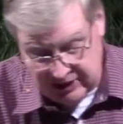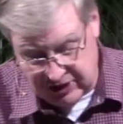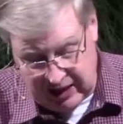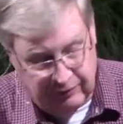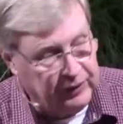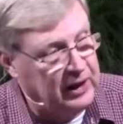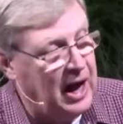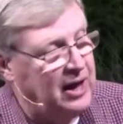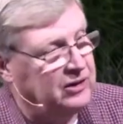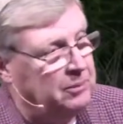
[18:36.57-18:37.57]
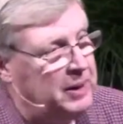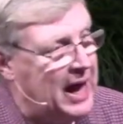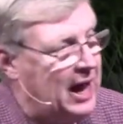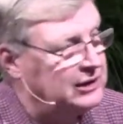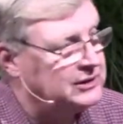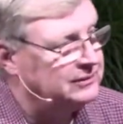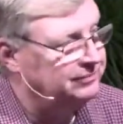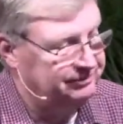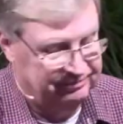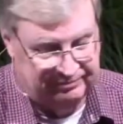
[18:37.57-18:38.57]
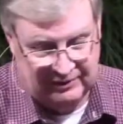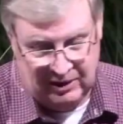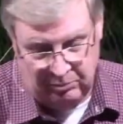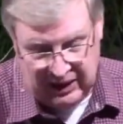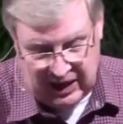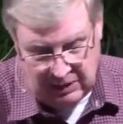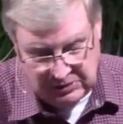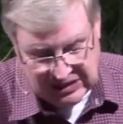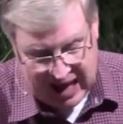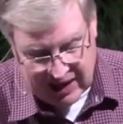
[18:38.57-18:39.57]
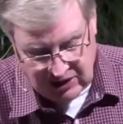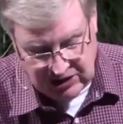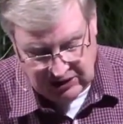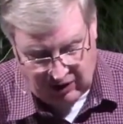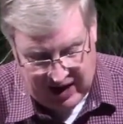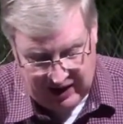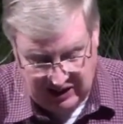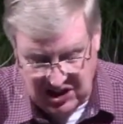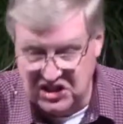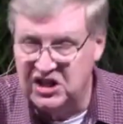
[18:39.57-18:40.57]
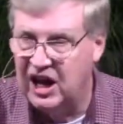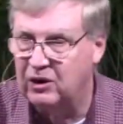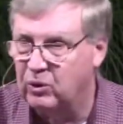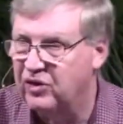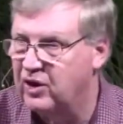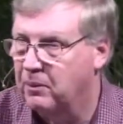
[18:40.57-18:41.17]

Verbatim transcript: they had forgotten the past, became satisfied, content with their